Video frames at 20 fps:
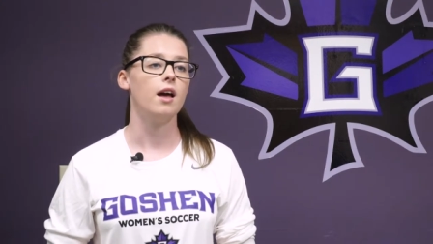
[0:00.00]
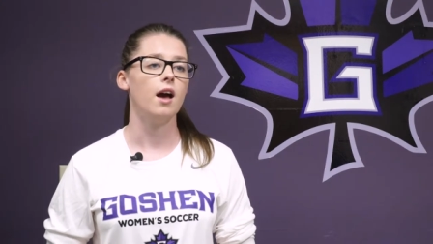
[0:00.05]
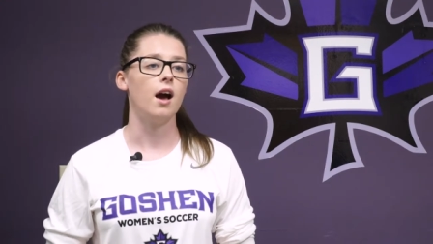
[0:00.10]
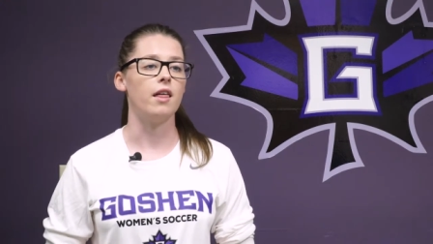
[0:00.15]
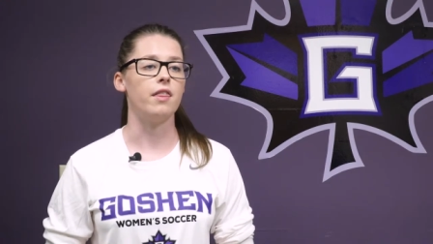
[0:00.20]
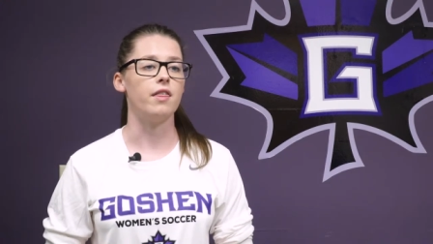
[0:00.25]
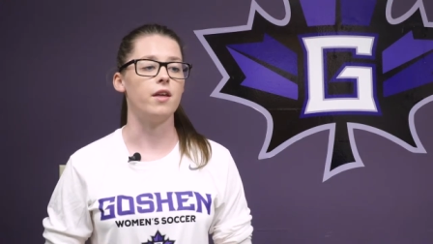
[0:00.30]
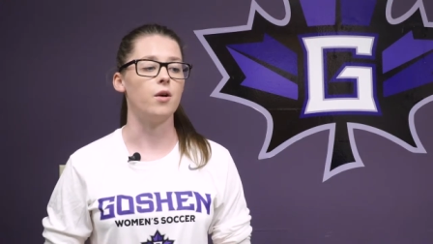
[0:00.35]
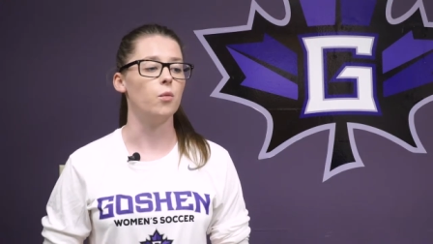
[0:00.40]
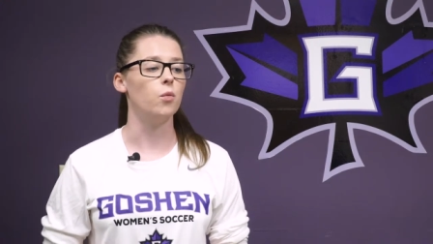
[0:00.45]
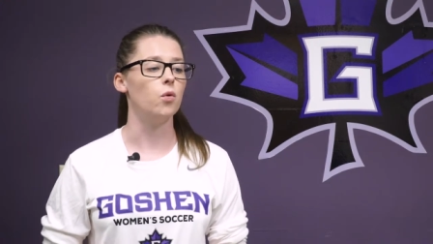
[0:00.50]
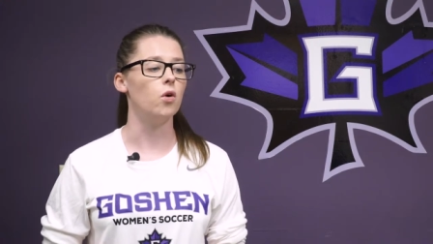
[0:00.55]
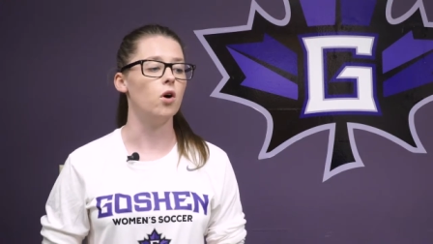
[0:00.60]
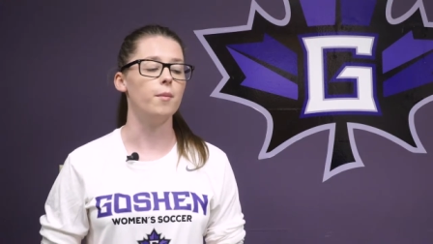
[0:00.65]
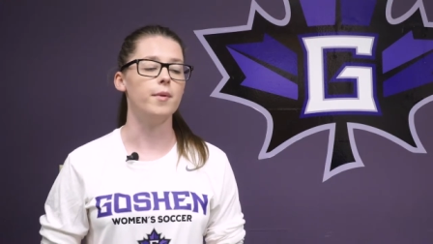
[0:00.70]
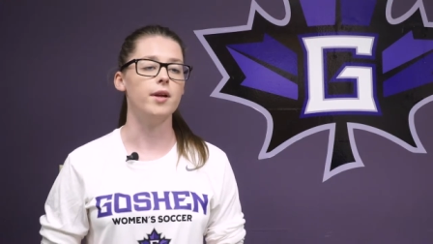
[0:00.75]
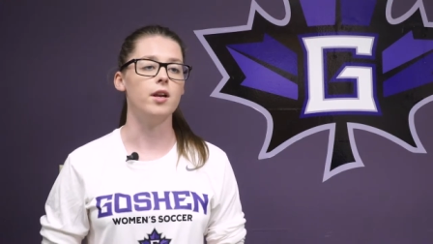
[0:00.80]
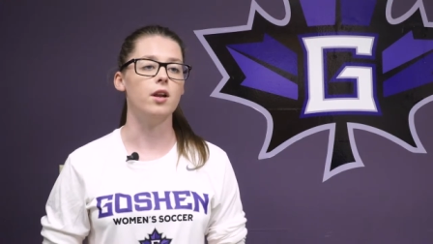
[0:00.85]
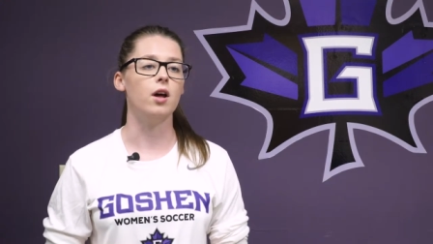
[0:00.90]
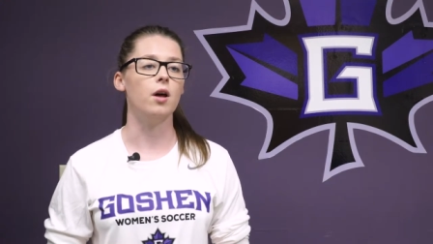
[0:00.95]
I think
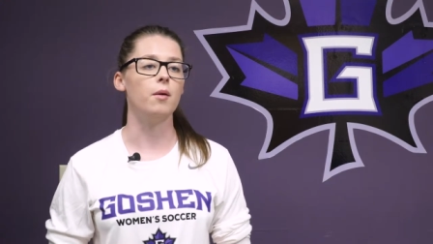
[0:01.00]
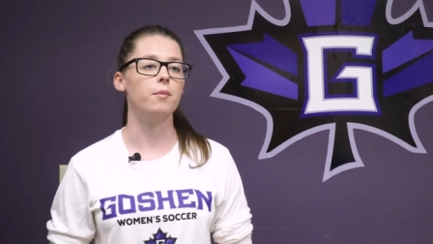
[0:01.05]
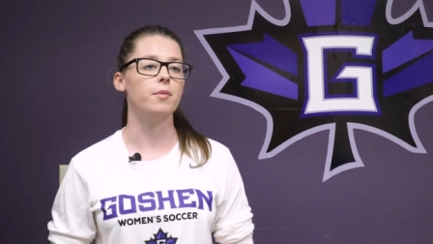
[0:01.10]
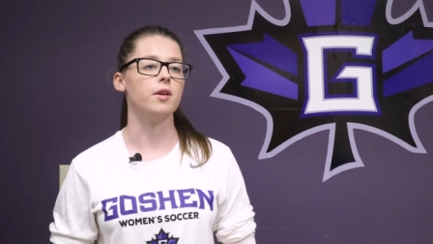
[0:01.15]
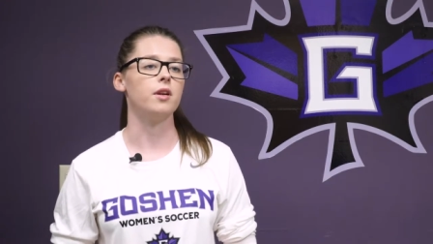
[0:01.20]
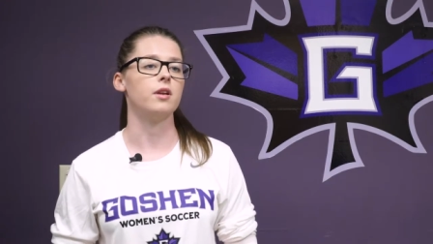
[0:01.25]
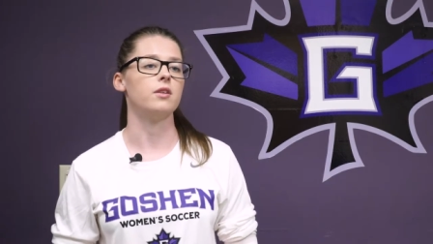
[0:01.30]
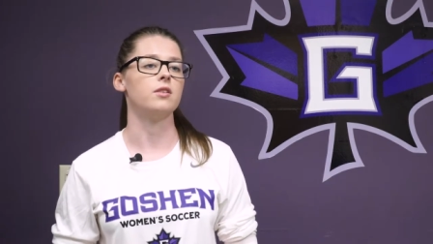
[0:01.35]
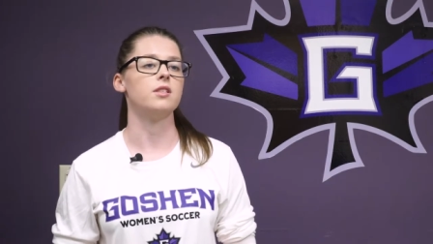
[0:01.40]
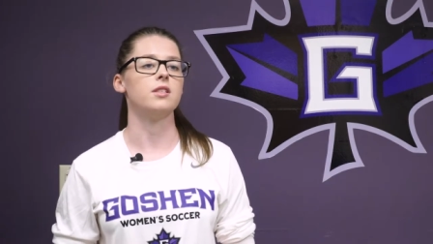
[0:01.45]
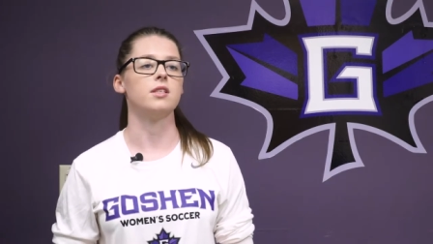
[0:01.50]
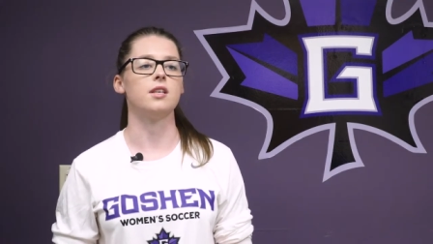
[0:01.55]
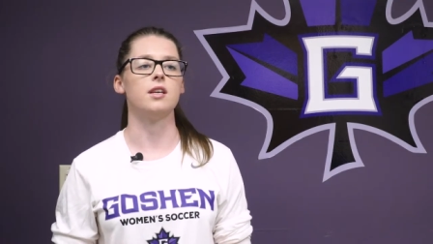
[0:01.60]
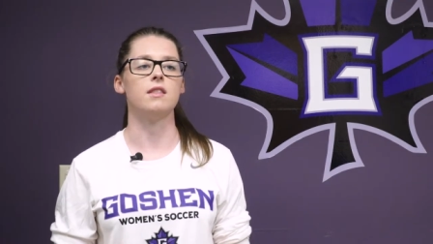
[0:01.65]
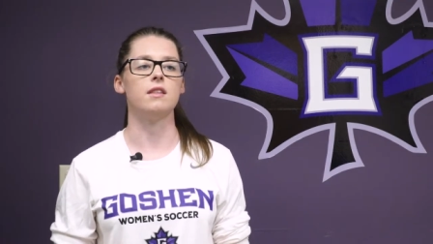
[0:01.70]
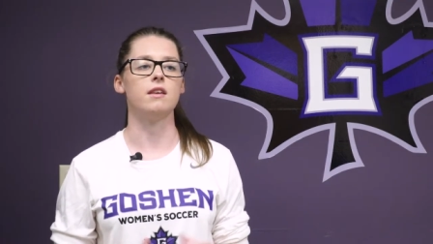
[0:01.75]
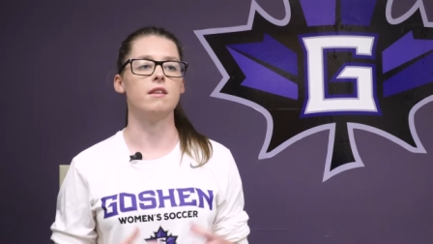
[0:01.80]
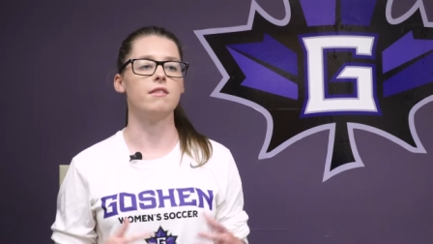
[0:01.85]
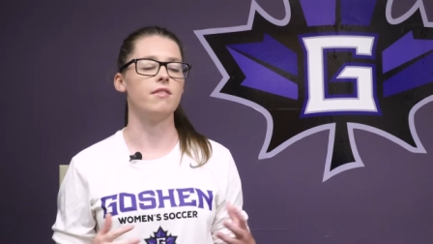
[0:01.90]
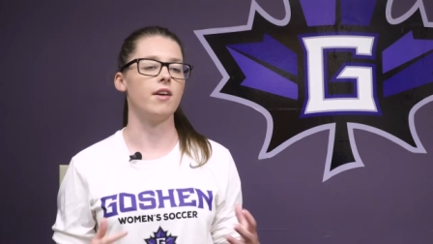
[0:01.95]
warming up, you know,
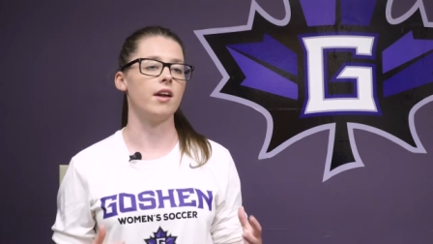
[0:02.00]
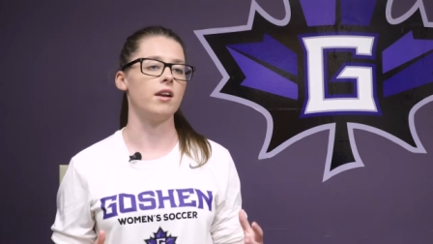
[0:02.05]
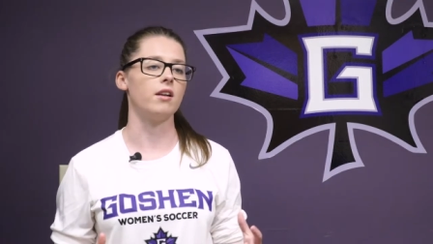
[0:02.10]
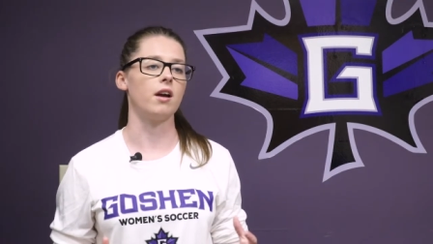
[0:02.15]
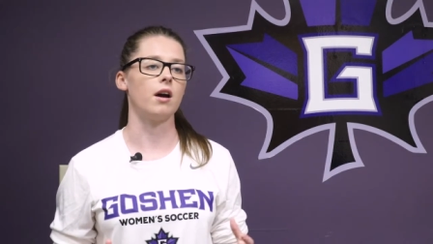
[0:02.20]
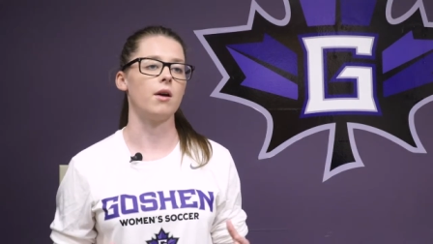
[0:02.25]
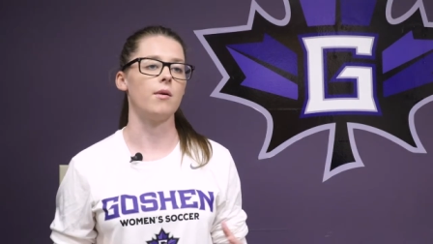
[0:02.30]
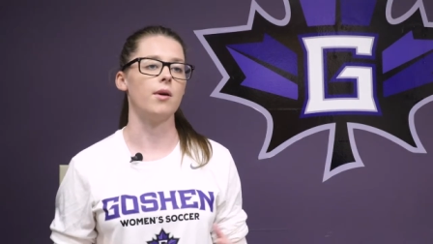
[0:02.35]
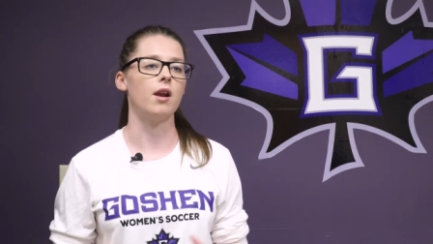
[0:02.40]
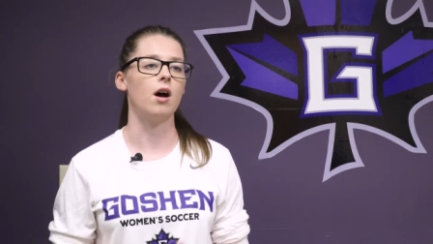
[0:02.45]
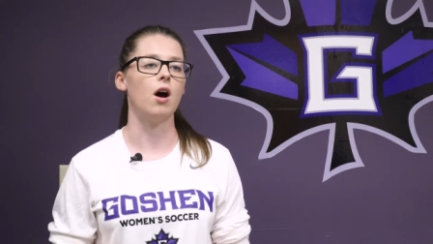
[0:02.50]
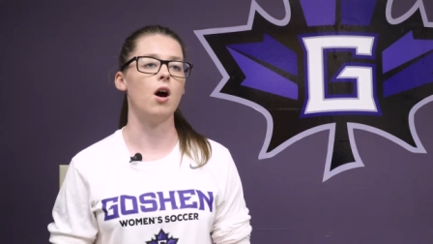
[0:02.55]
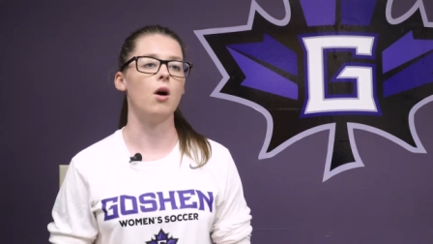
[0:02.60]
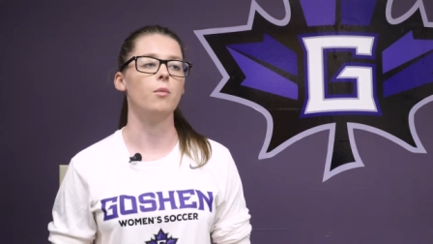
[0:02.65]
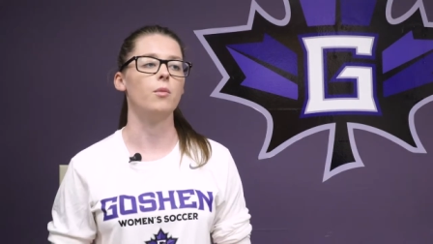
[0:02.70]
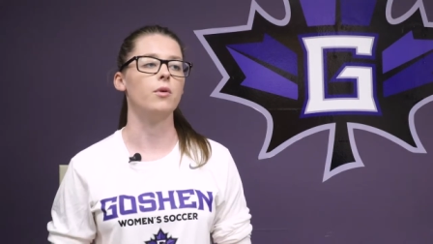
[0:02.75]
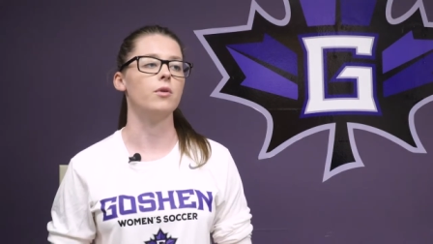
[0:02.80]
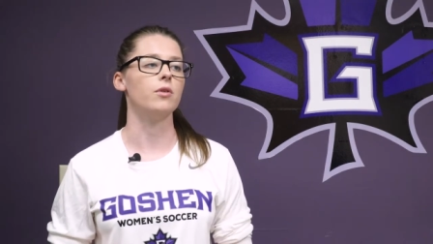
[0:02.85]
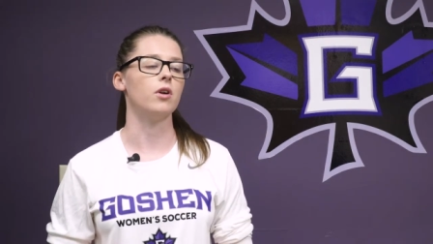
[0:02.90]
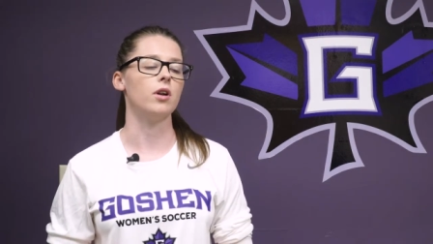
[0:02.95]
seeing the event going
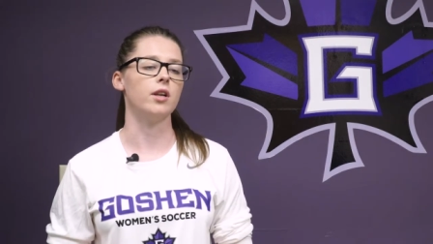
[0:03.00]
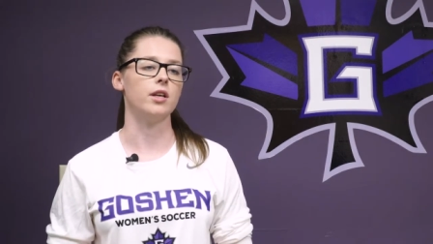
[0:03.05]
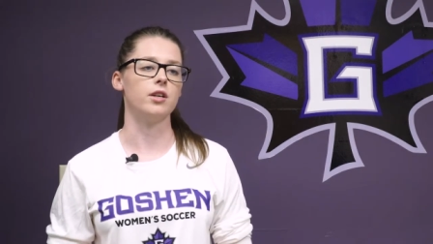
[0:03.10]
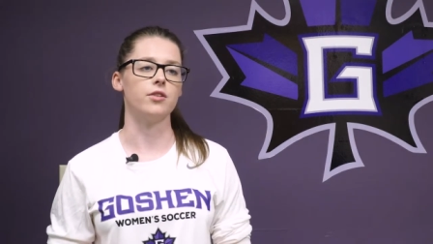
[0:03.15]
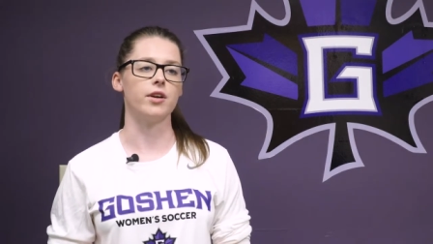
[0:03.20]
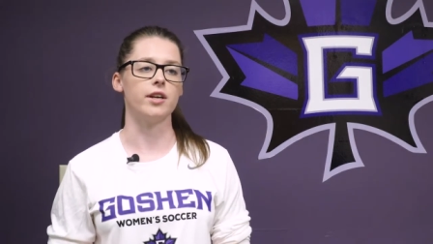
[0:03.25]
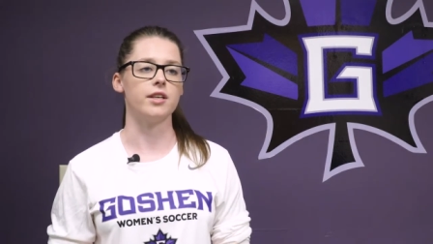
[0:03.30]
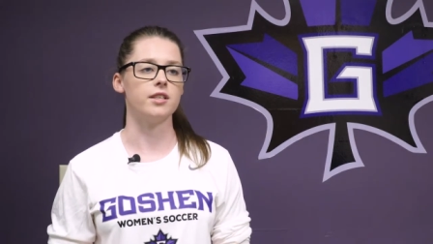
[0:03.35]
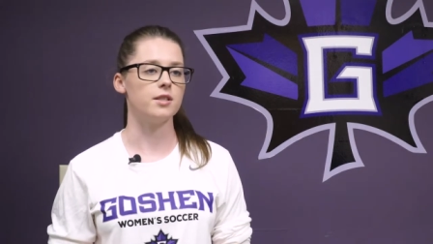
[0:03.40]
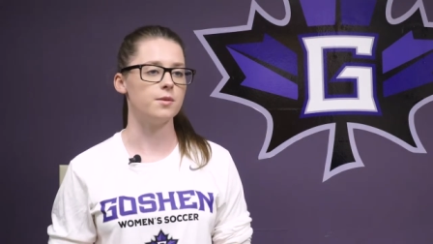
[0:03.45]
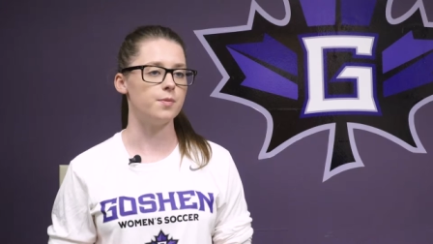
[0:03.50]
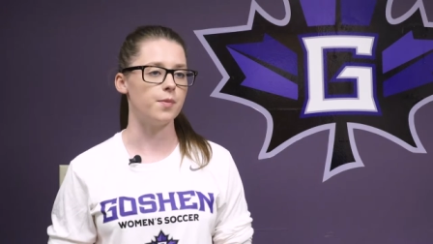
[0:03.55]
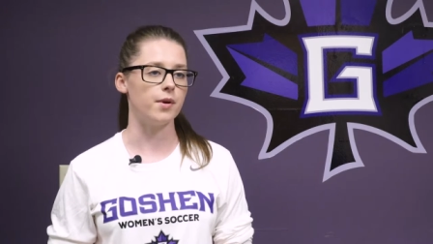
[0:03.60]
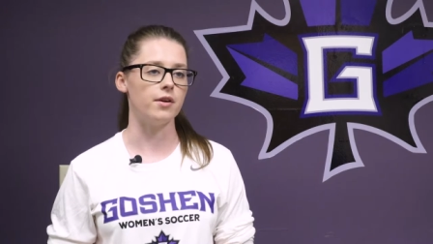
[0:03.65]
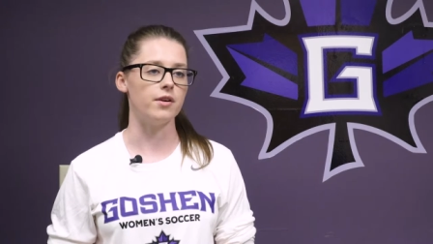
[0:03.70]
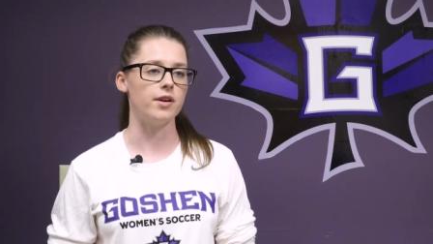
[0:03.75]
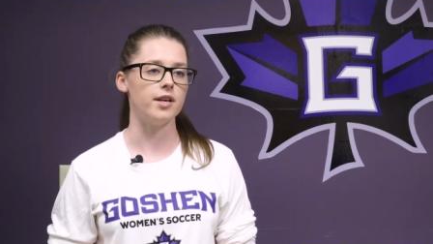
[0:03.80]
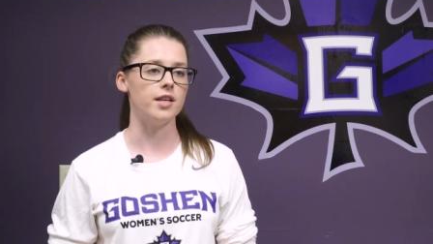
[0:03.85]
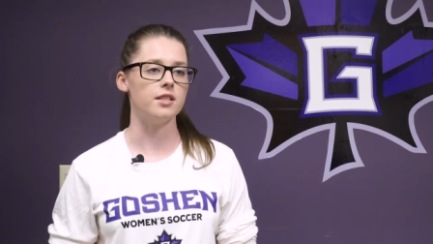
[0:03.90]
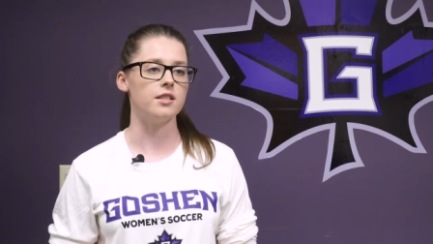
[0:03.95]
on, we were all in great
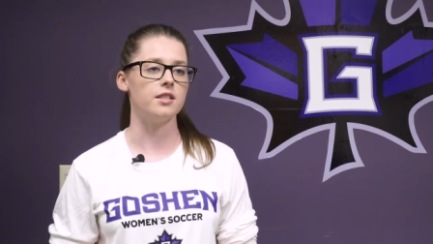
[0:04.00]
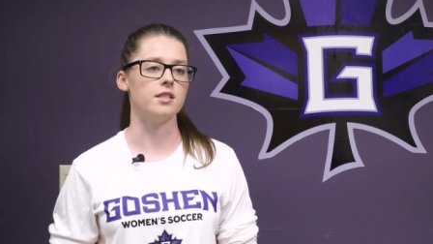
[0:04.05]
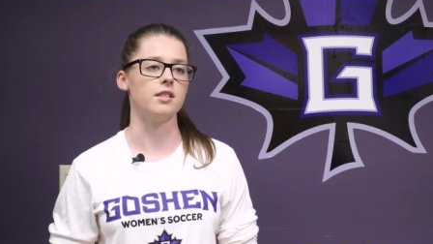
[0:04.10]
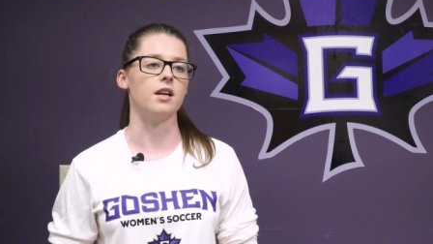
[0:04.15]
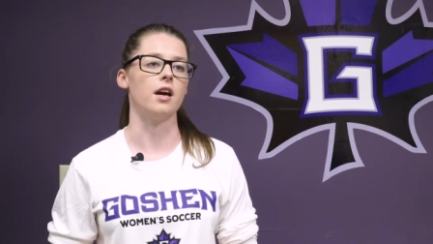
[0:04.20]
spirits.